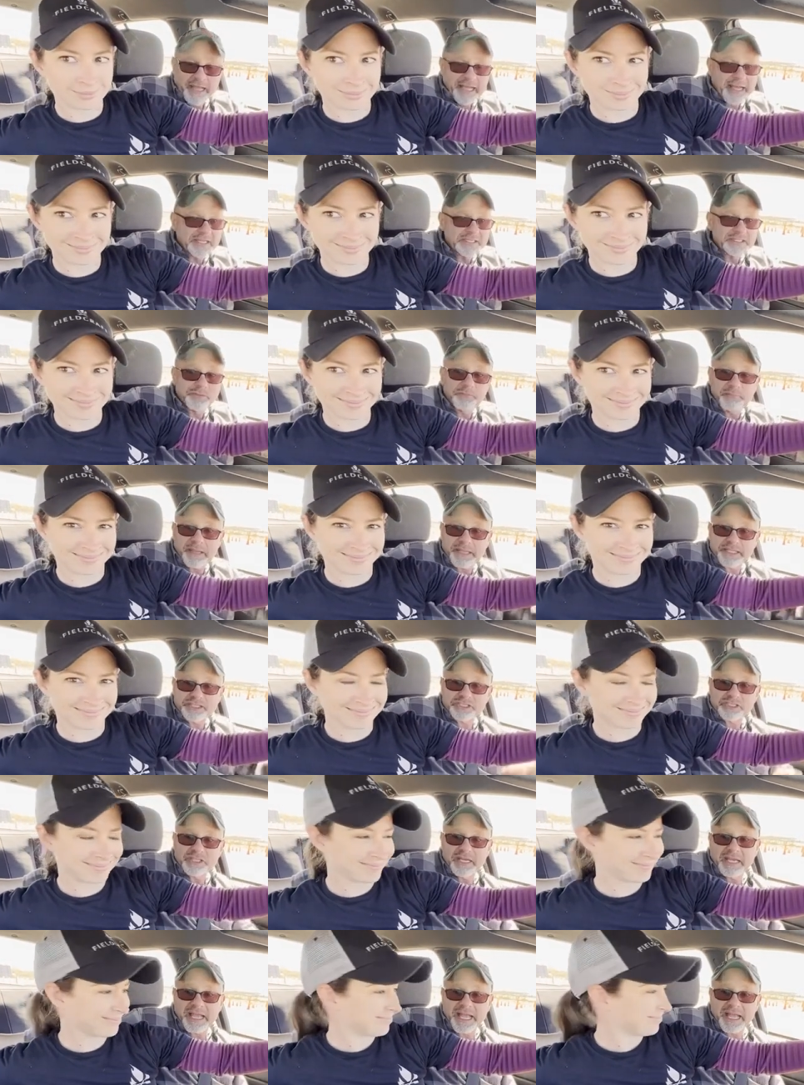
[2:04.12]
Speaker 1: as best
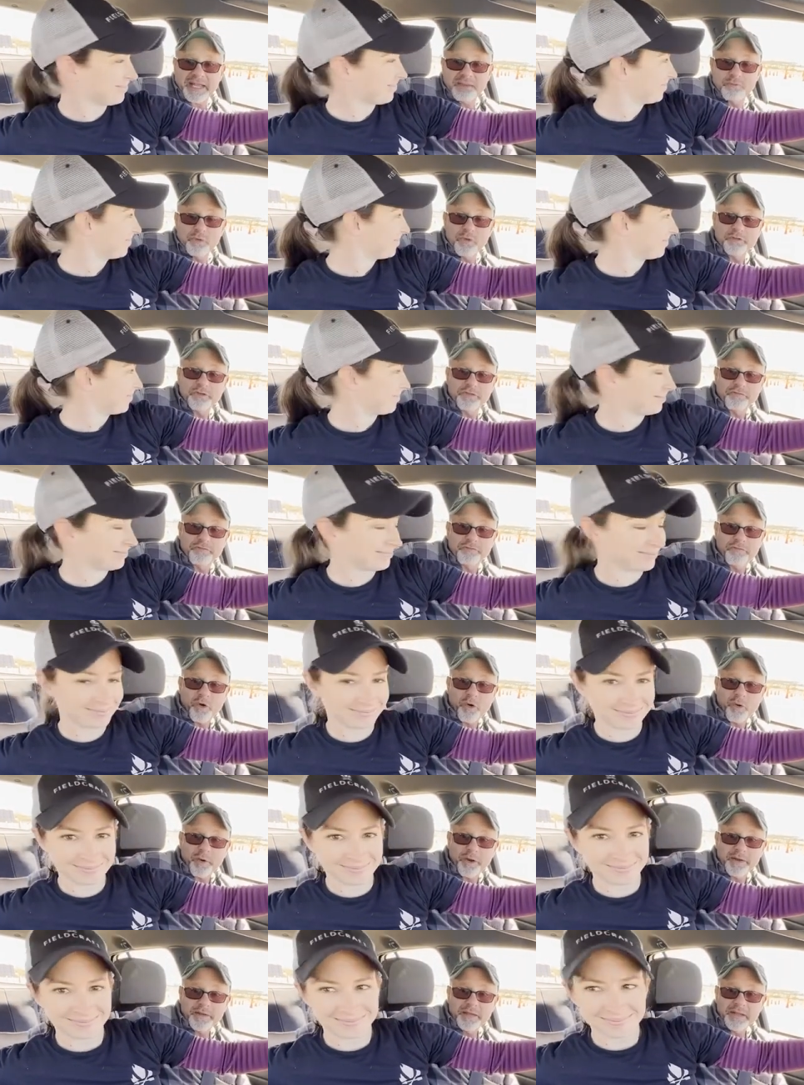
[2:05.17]
she can moving
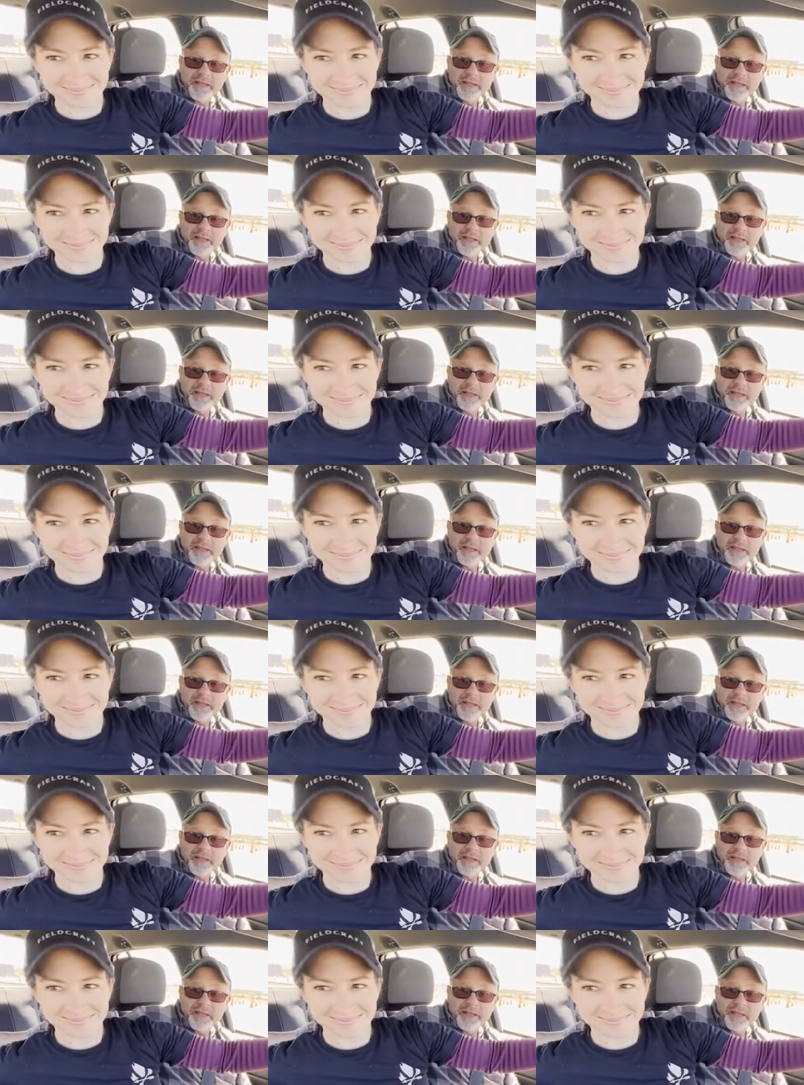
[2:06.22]
forward